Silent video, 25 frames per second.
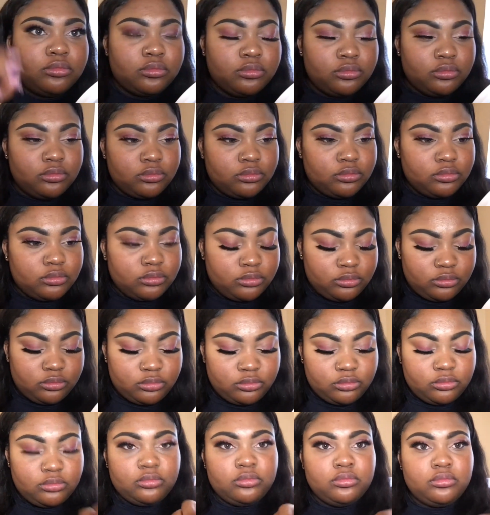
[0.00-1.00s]
a pair of
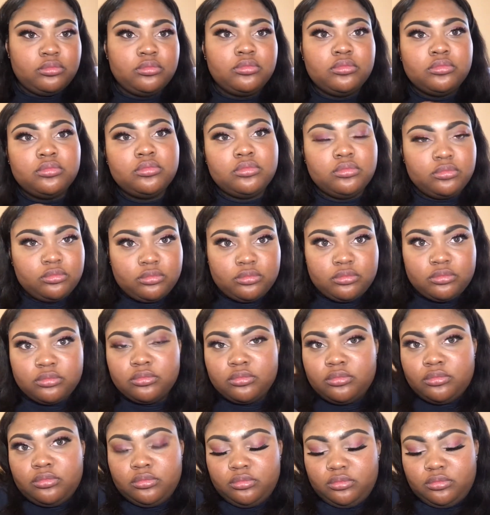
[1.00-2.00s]
eyelashes real quick
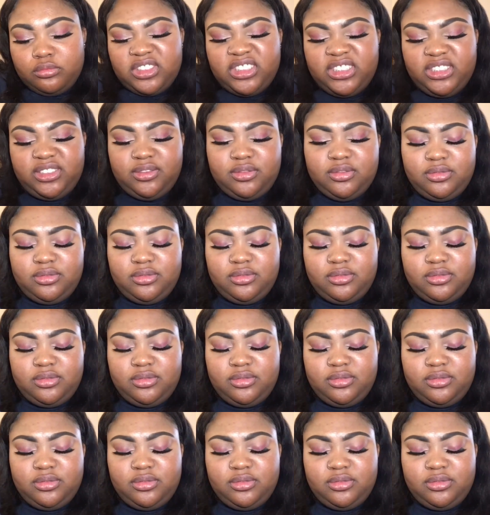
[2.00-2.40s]
off